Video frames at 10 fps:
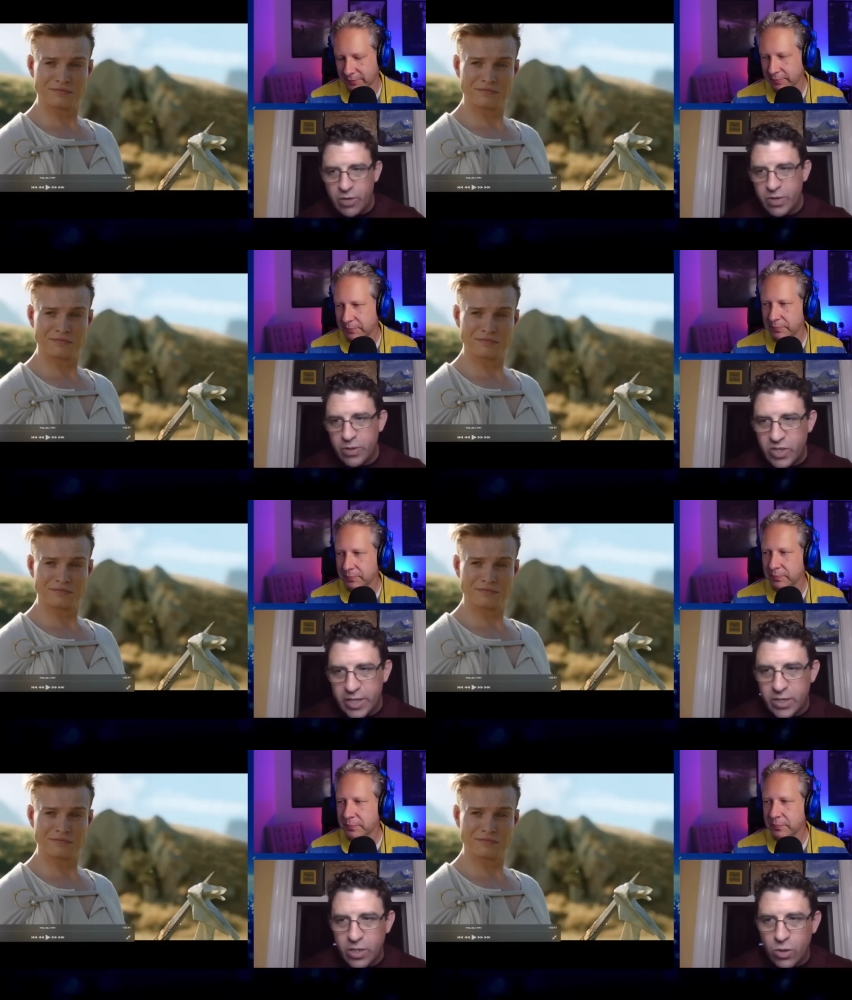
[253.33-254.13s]
Speaker 1: Jonathan, or a
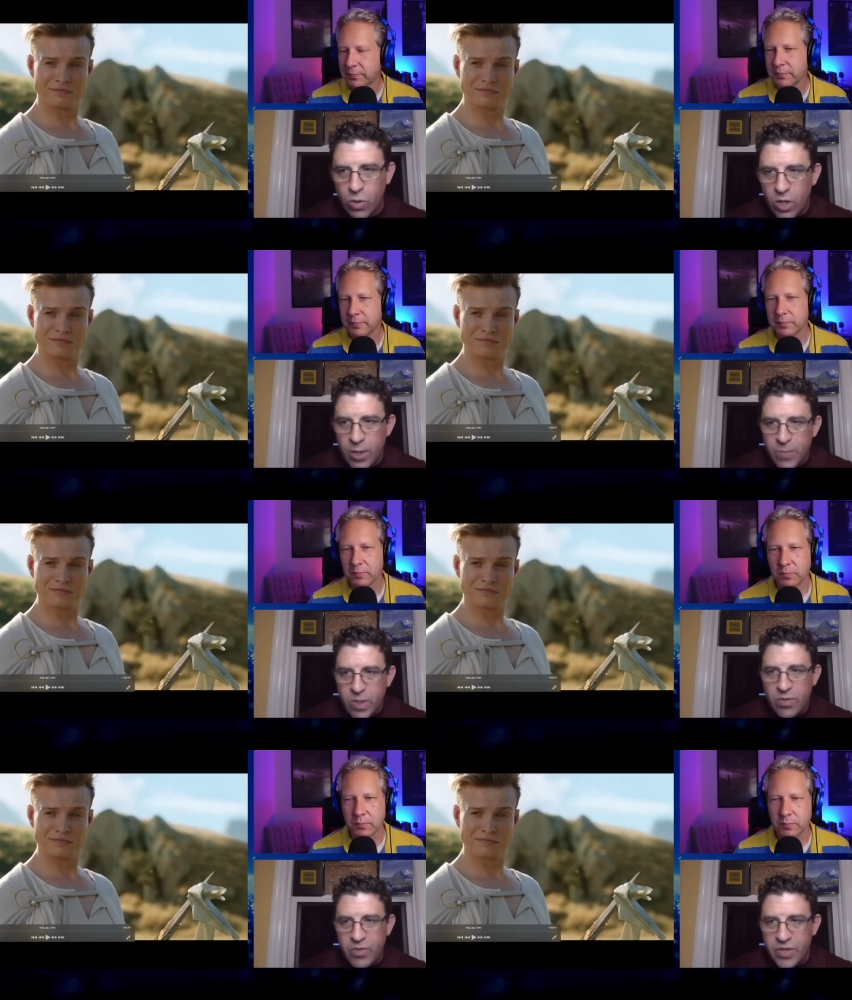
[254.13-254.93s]
second ago,
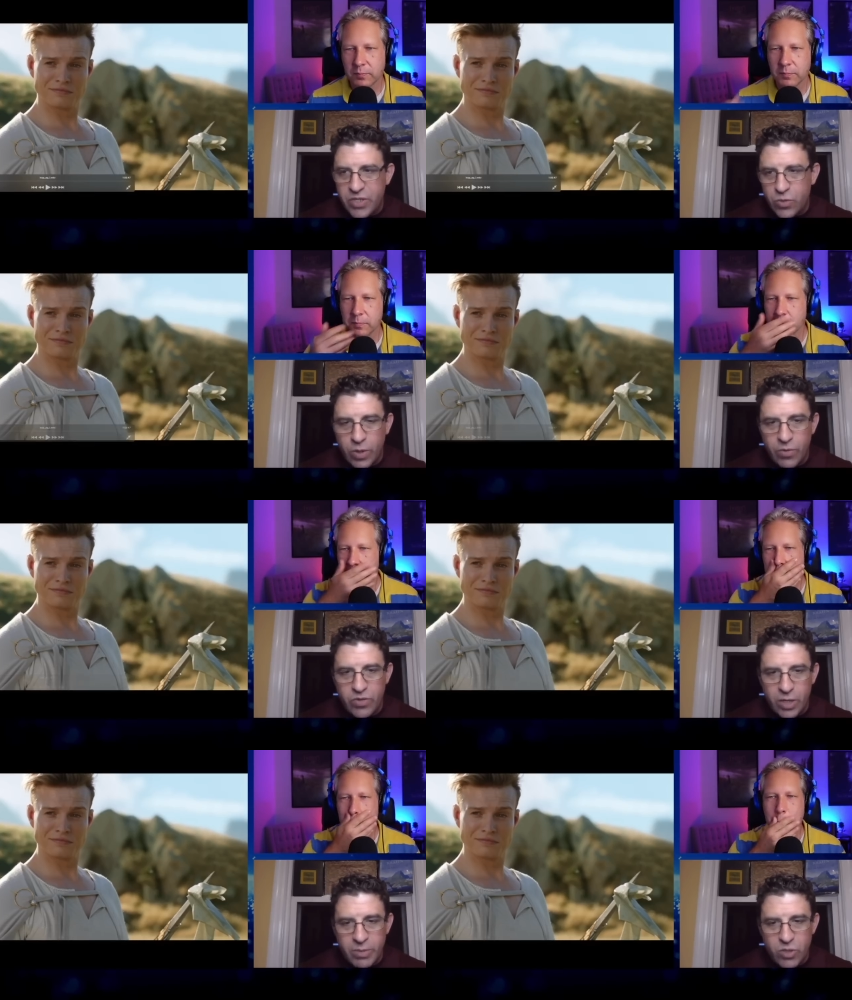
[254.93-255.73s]
this is one of
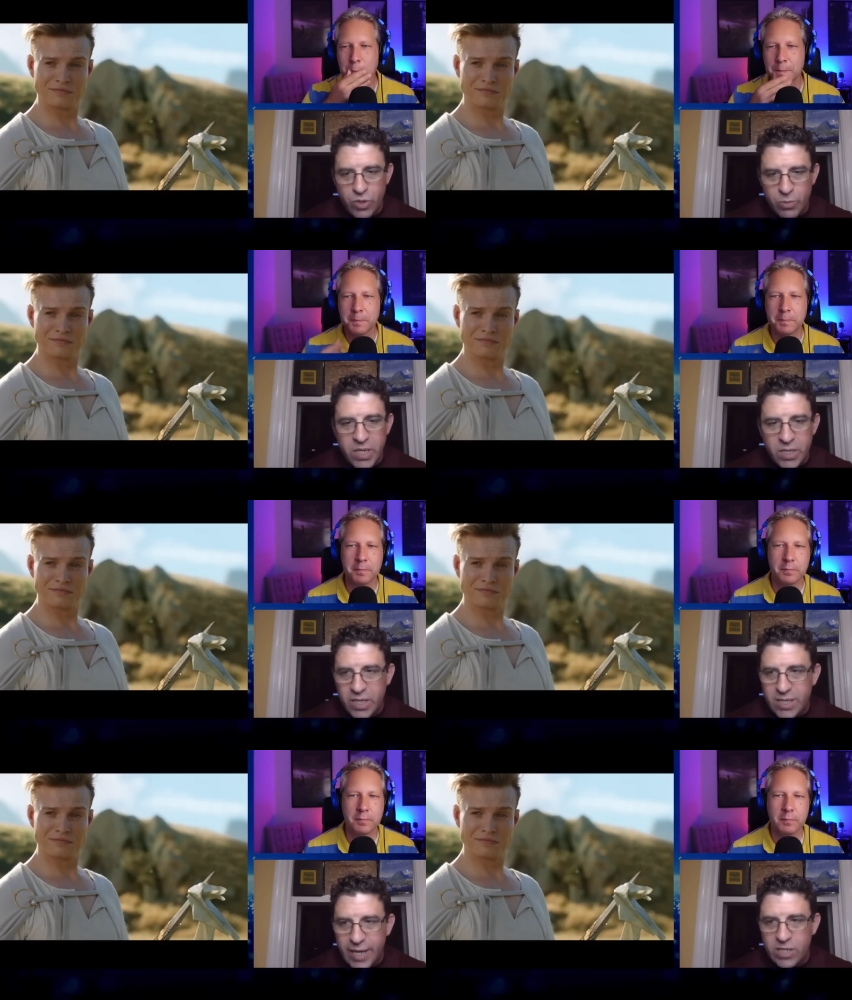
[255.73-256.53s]
those elements which
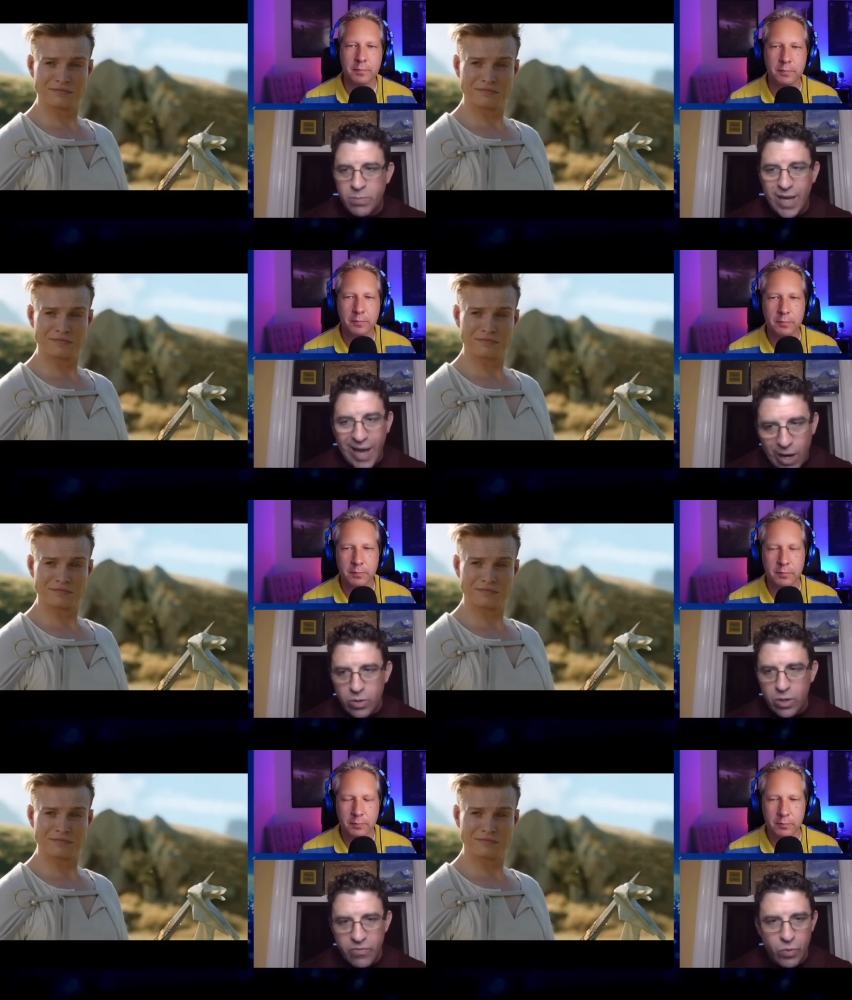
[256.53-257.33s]
immediately takes me
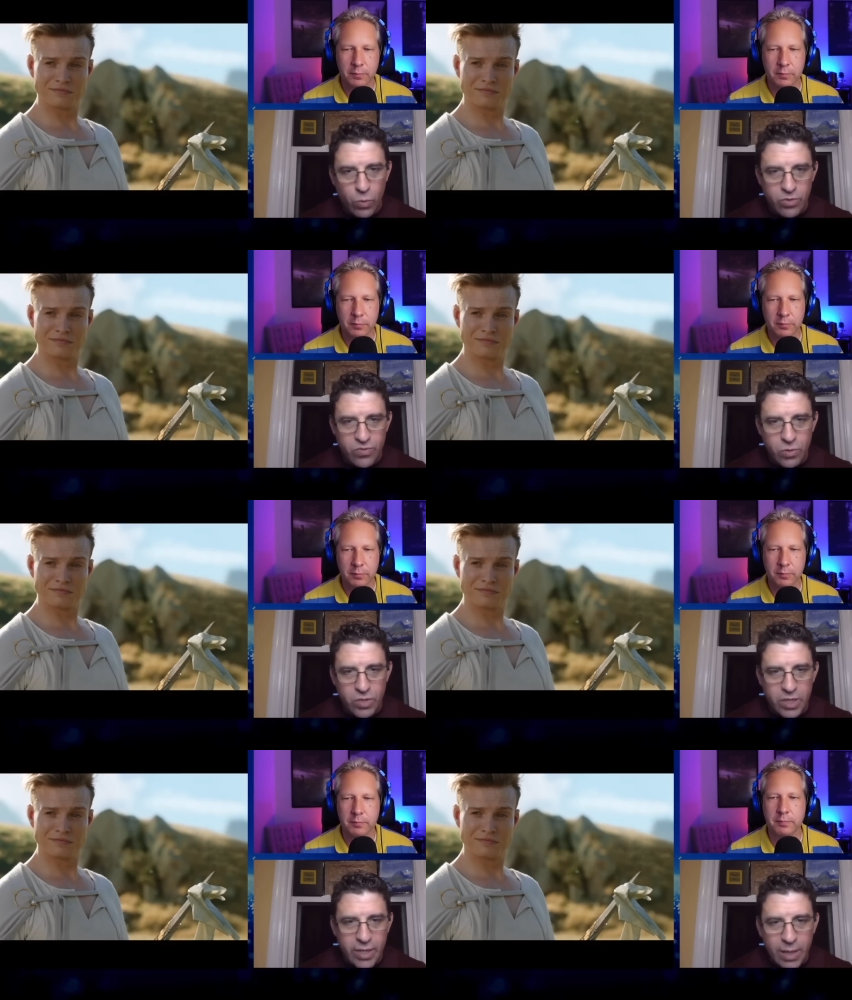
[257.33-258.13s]
out of the world of
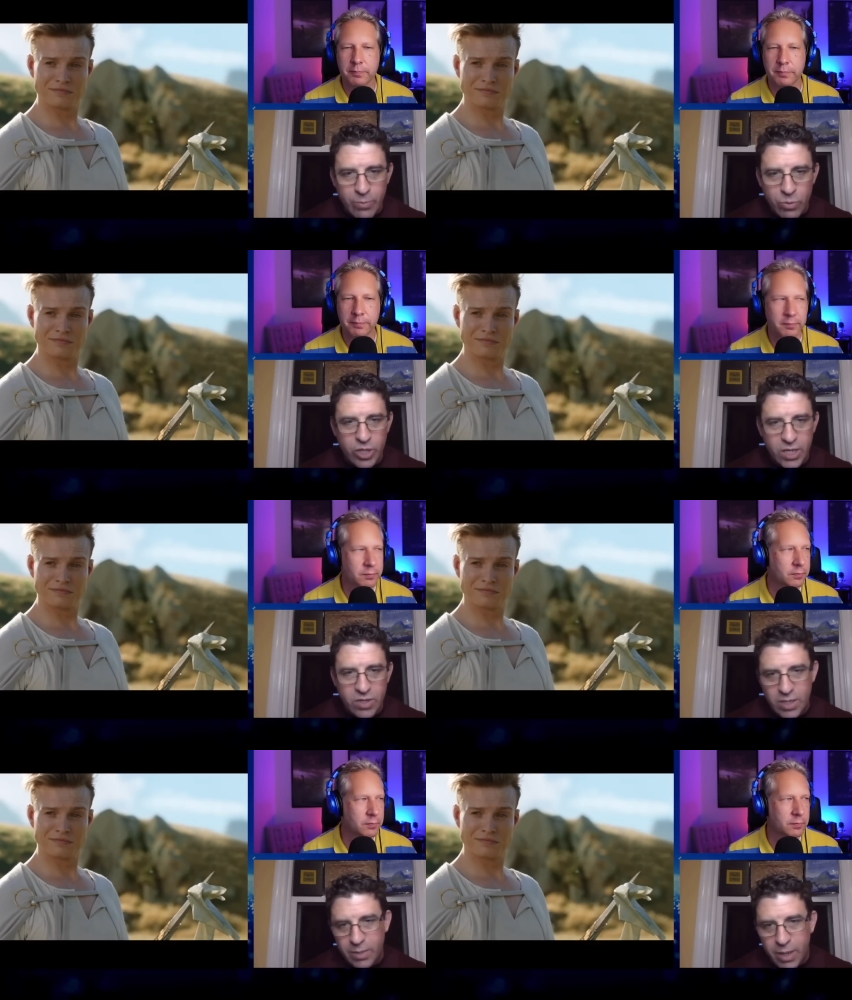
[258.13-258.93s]
Tolkien. Like I'm mm-hmm. looking at
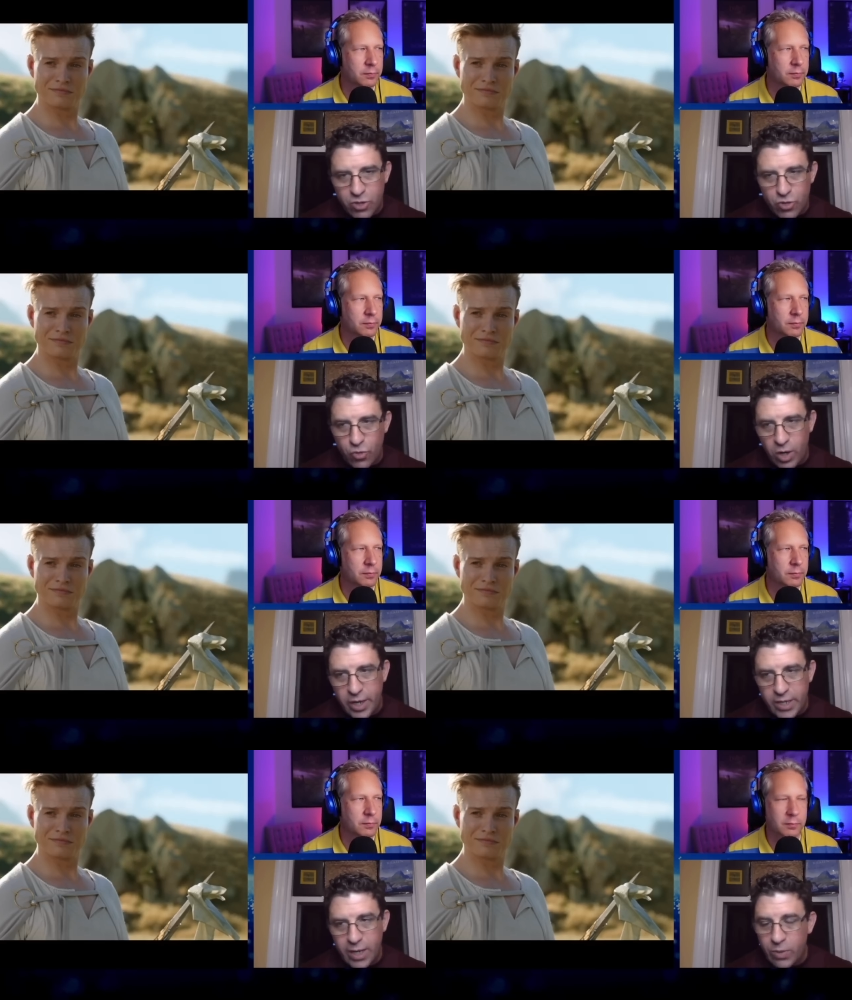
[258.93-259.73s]
this and I'm not
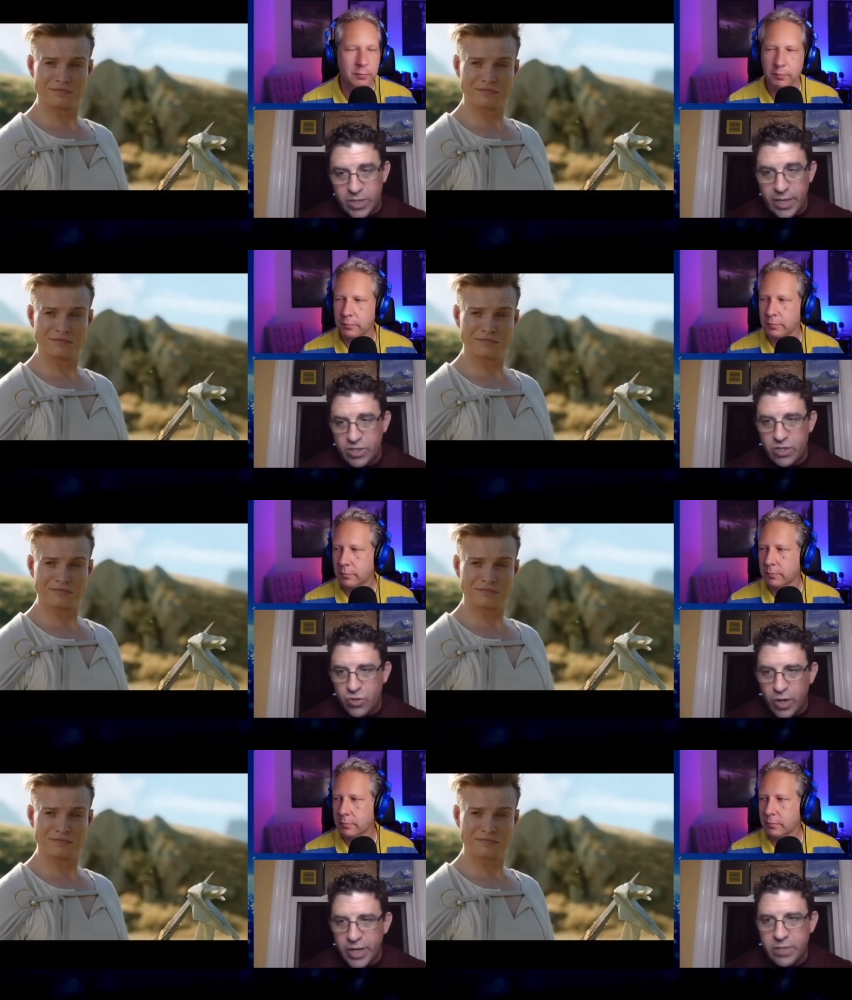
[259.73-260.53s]
trying. I wasn't actually
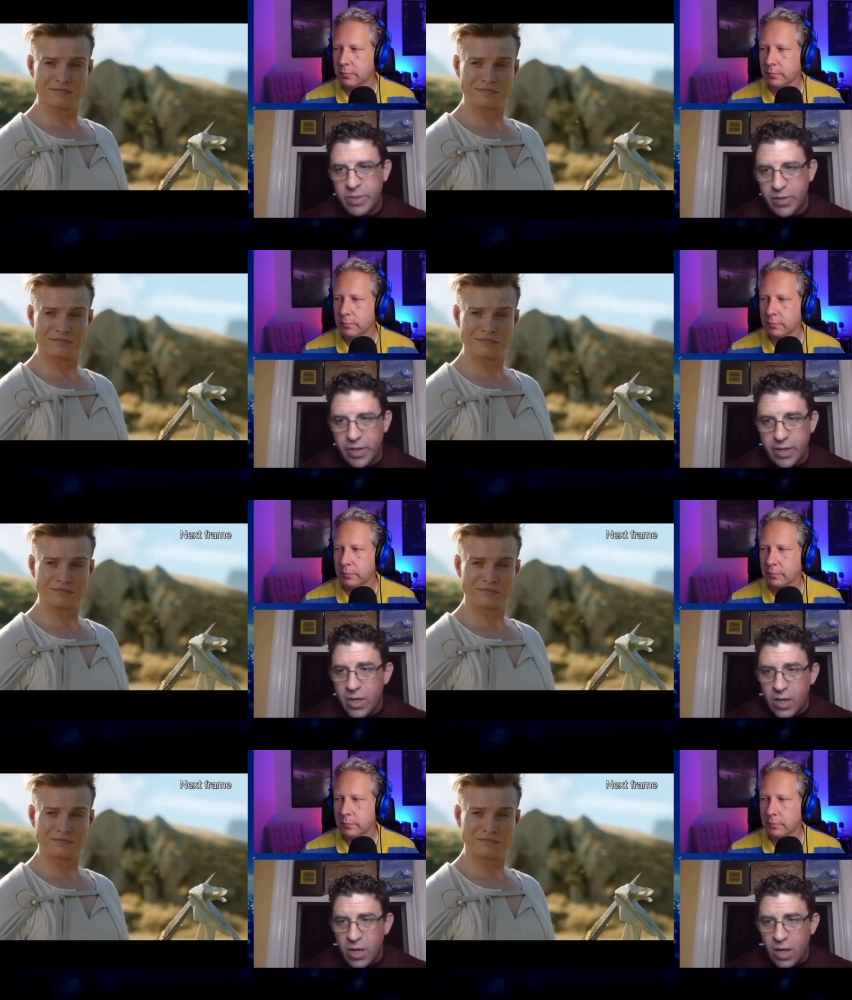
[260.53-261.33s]
trying to be like